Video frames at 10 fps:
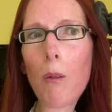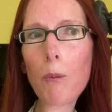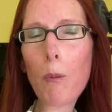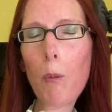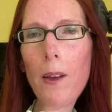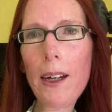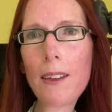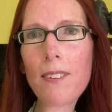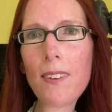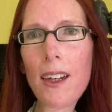what I'd
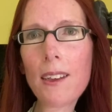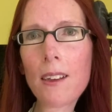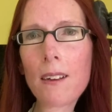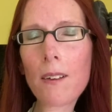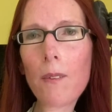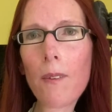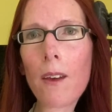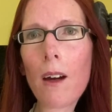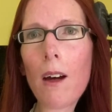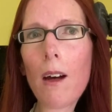said.
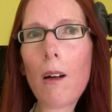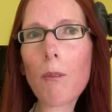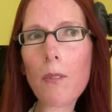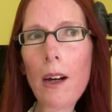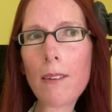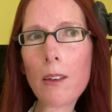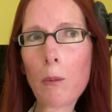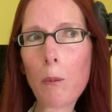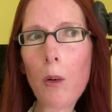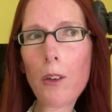I didn't
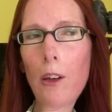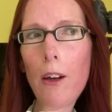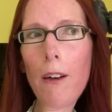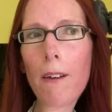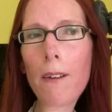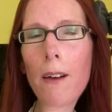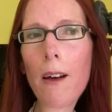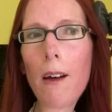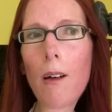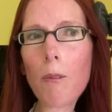want her
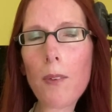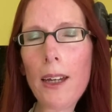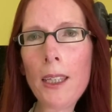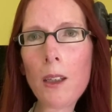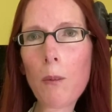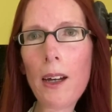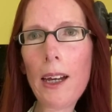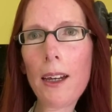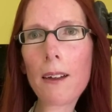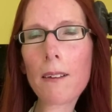
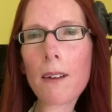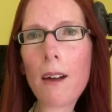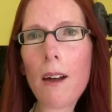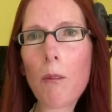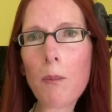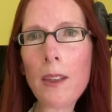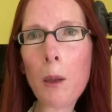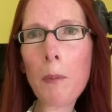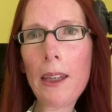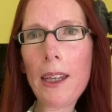anywhere near
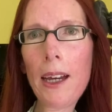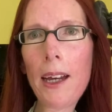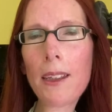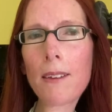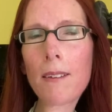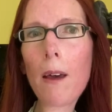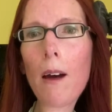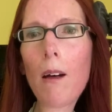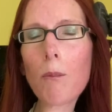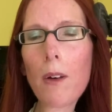me, and
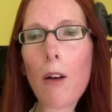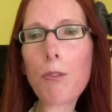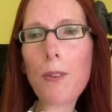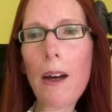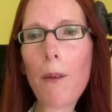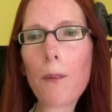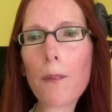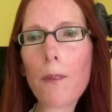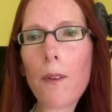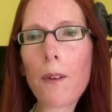I felt
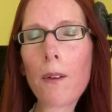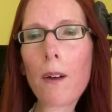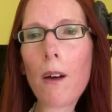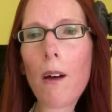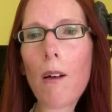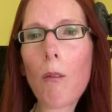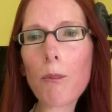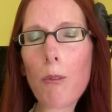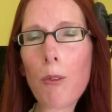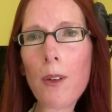
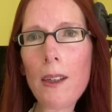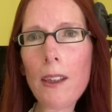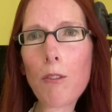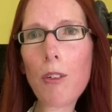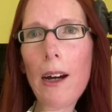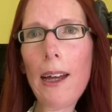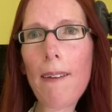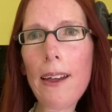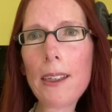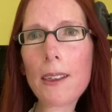really
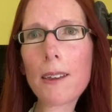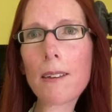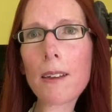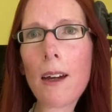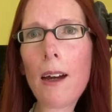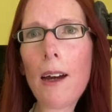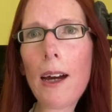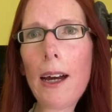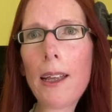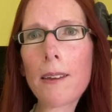violated.
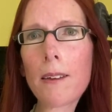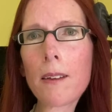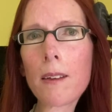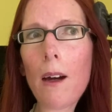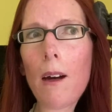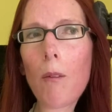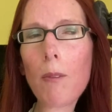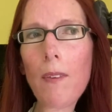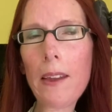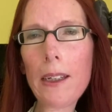And I
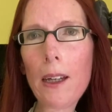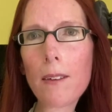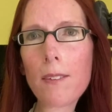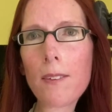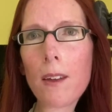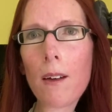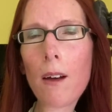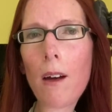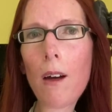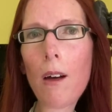think it's
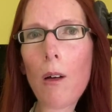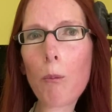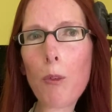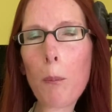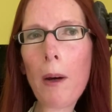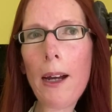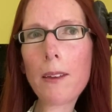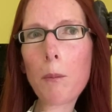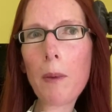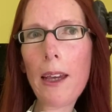reminded
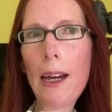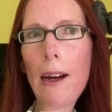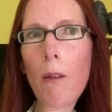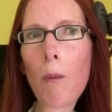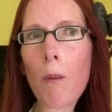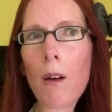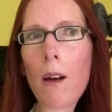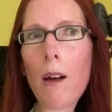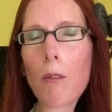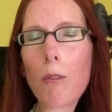me how
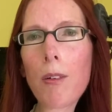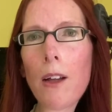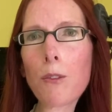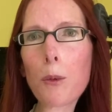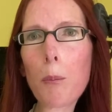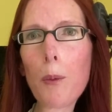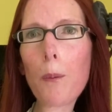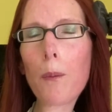vulnerable